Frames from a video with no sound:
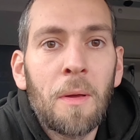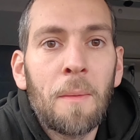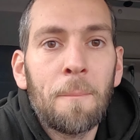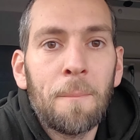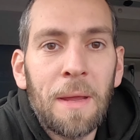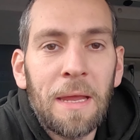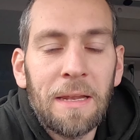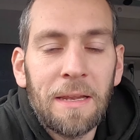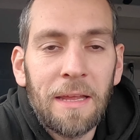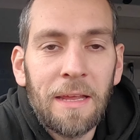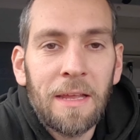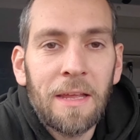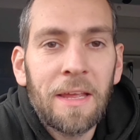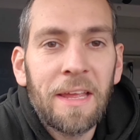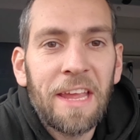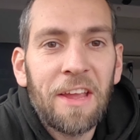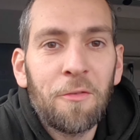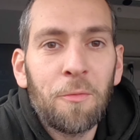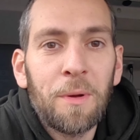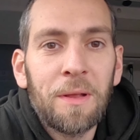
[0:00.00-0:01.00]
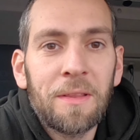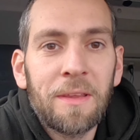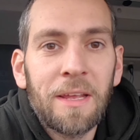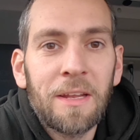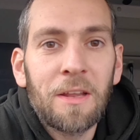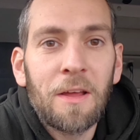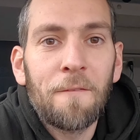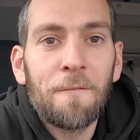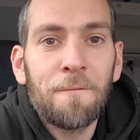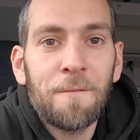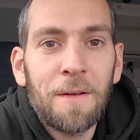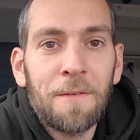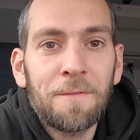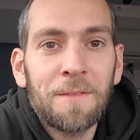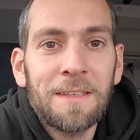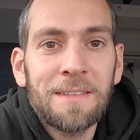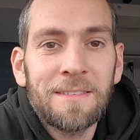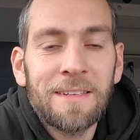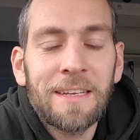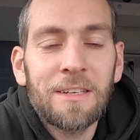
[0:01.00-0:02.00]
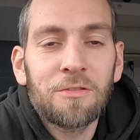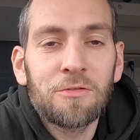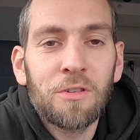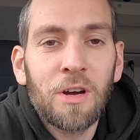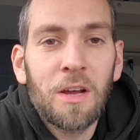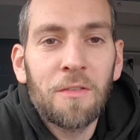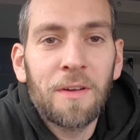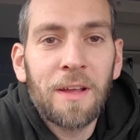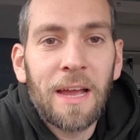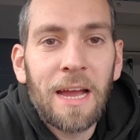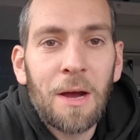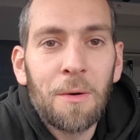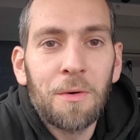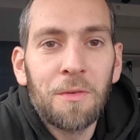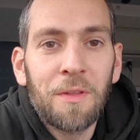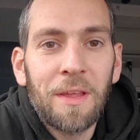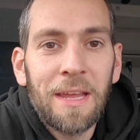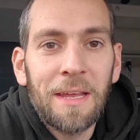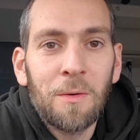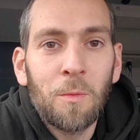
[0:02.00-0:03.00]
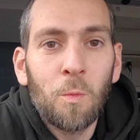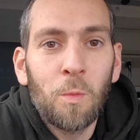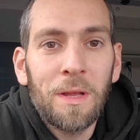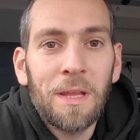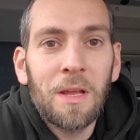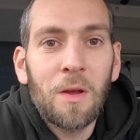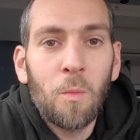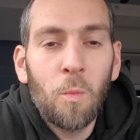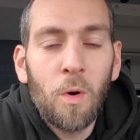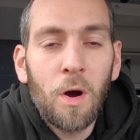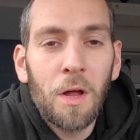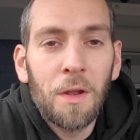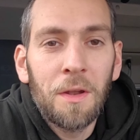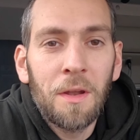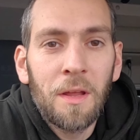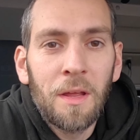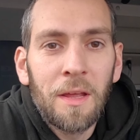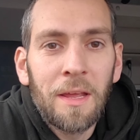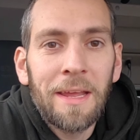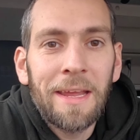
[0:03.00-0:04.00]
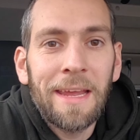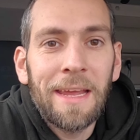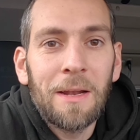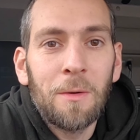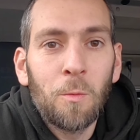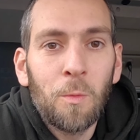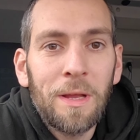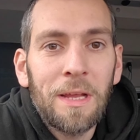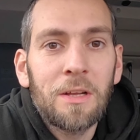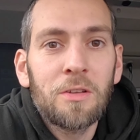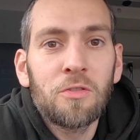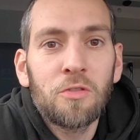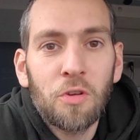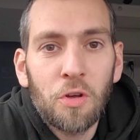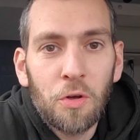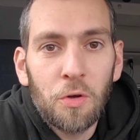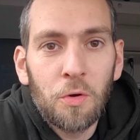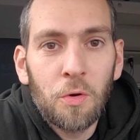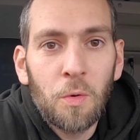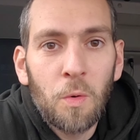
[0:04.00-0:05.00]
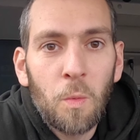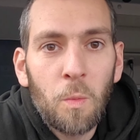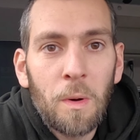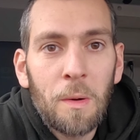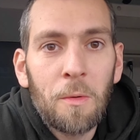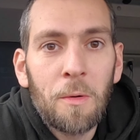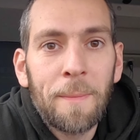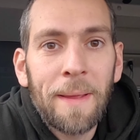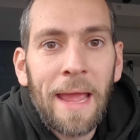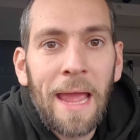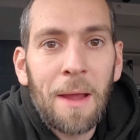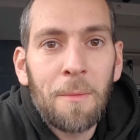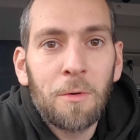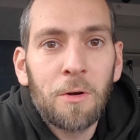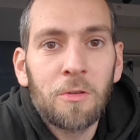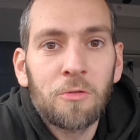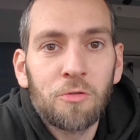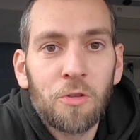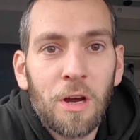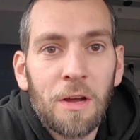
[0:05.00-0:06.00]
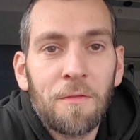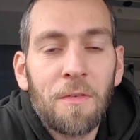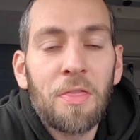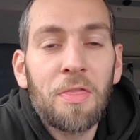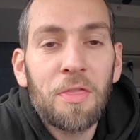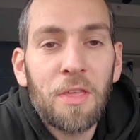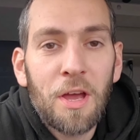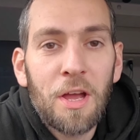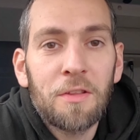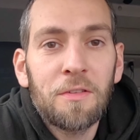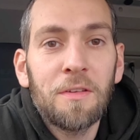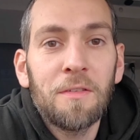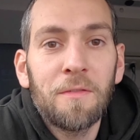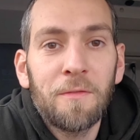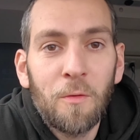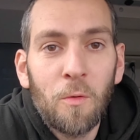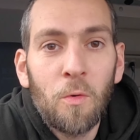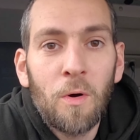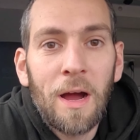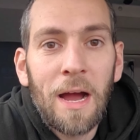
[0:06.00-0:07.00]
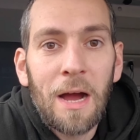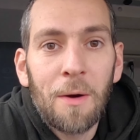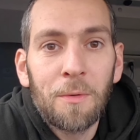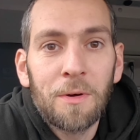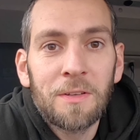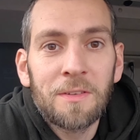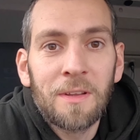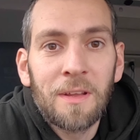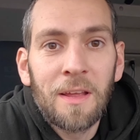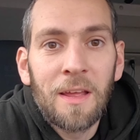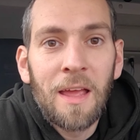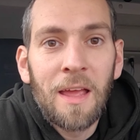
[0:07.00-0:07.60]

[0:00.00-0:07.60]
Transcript: Meaning, if we did 56 driving hours in week 1, in week 2 we would be able to drive 34 hours,